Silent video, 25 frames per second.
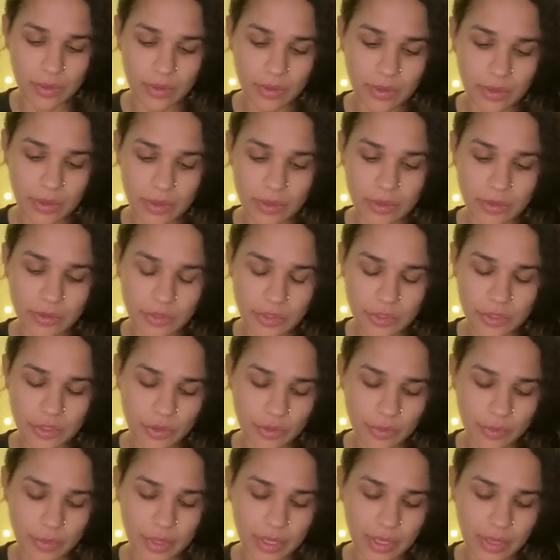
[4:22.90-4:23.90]
Can you
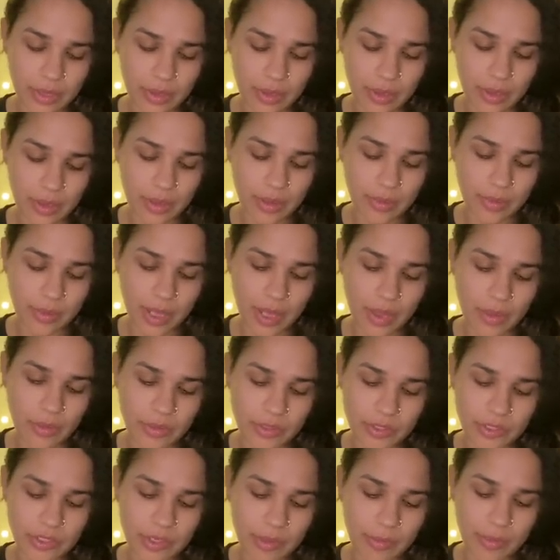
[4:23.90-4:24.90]
show me, how
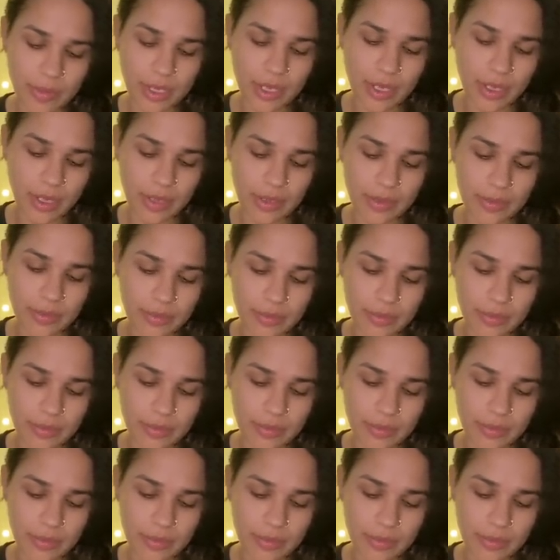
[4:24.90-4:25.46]
is Gemini